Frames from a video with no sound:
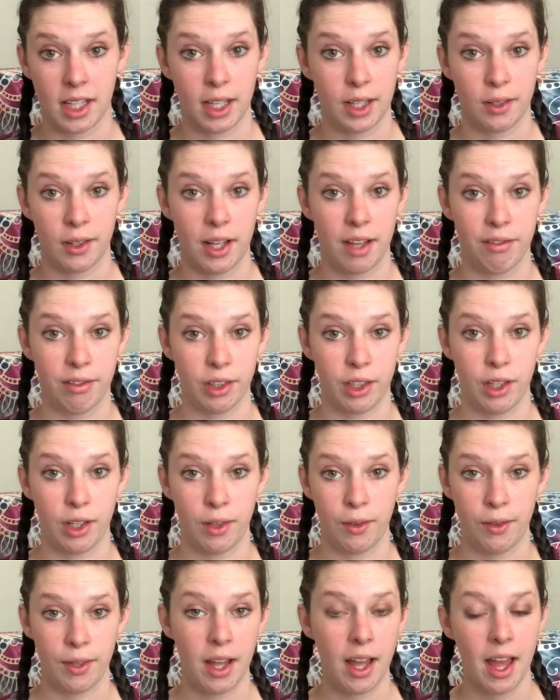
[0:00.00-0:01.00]
I don't
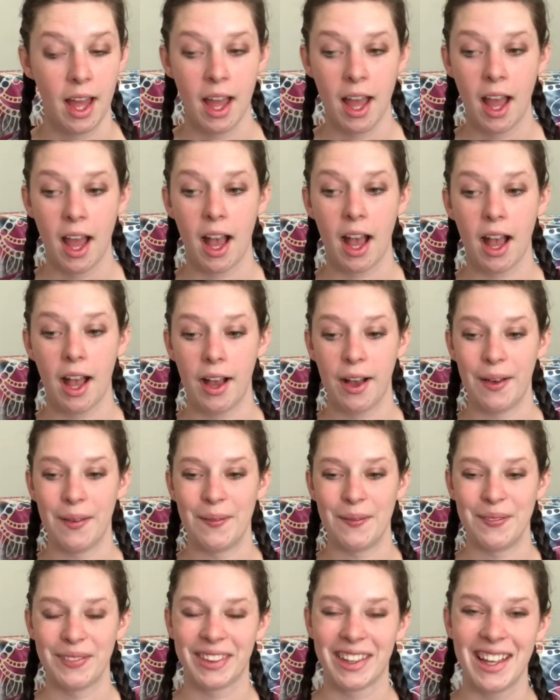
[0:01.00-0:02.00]

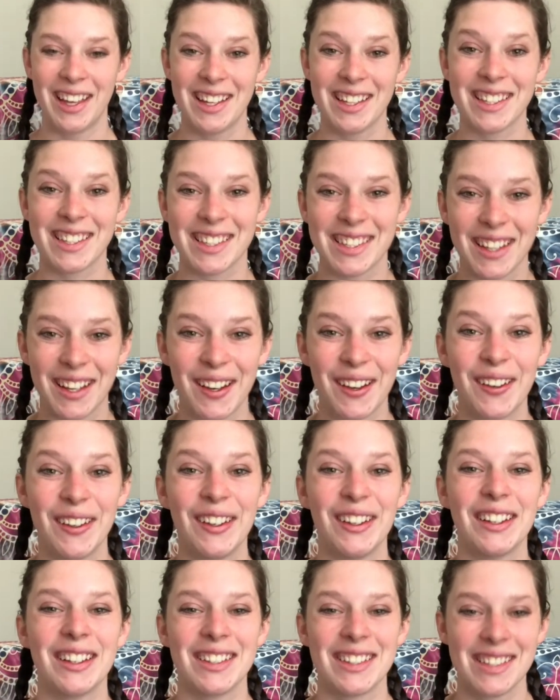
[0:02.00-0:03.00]
ever know. So
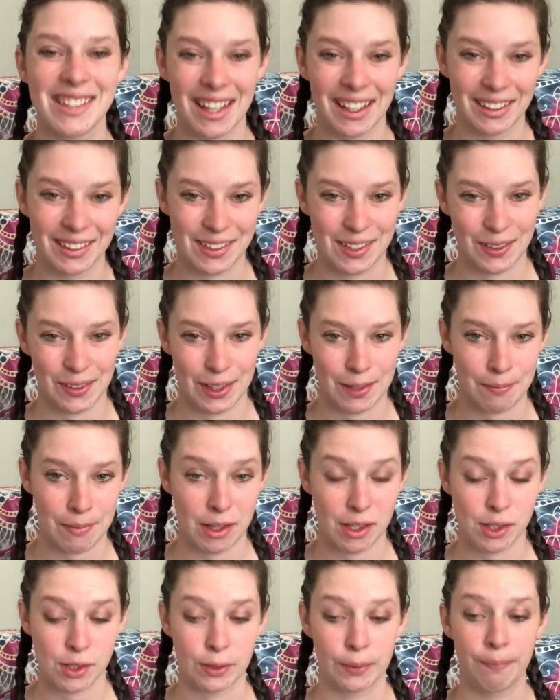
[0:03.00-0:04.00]
your deltoid
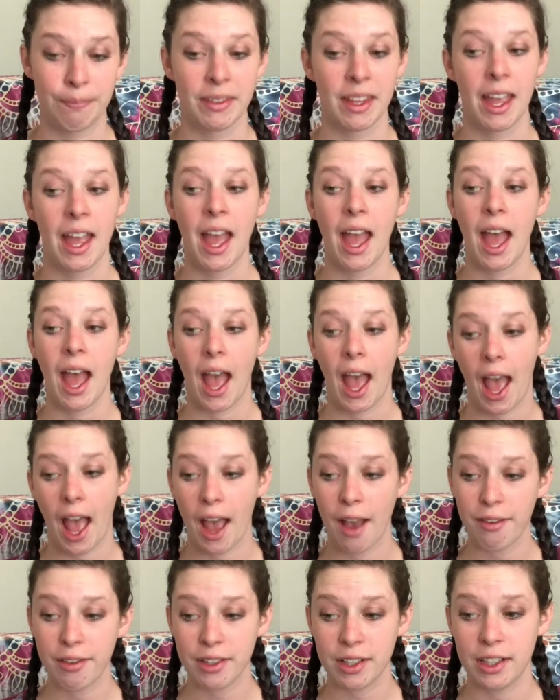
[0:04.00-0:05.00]
muscle.
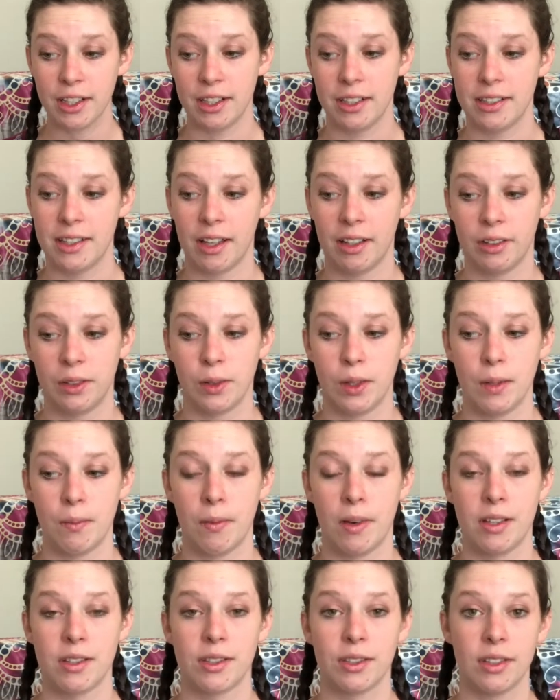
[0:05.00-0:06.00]
After your deltoid
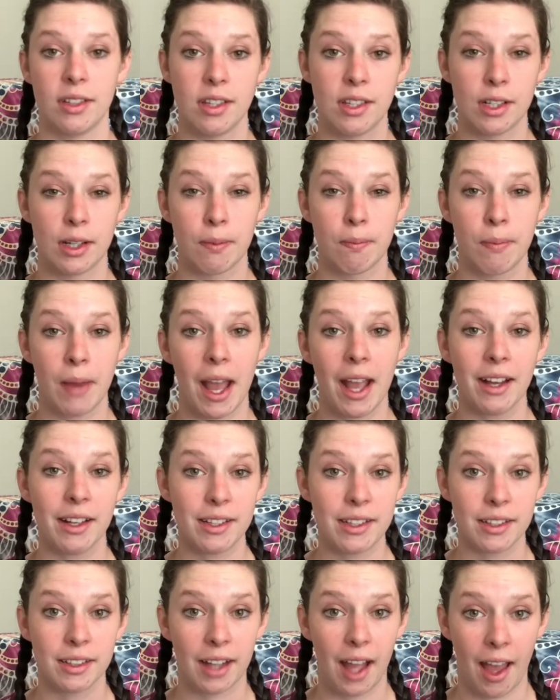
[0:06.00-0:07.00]
muscle is your
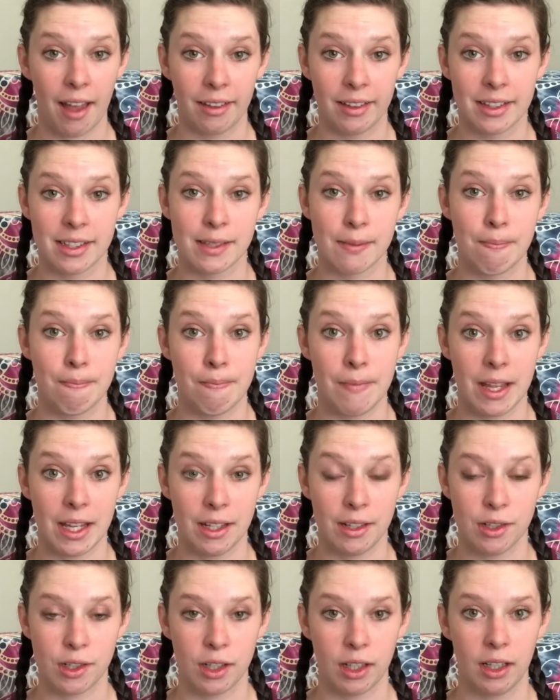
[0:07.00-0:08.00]
pectoralis
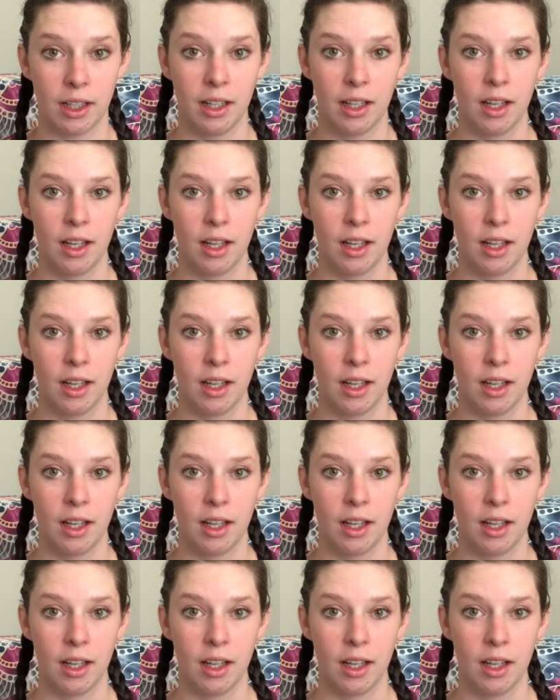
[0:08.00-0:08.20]
major.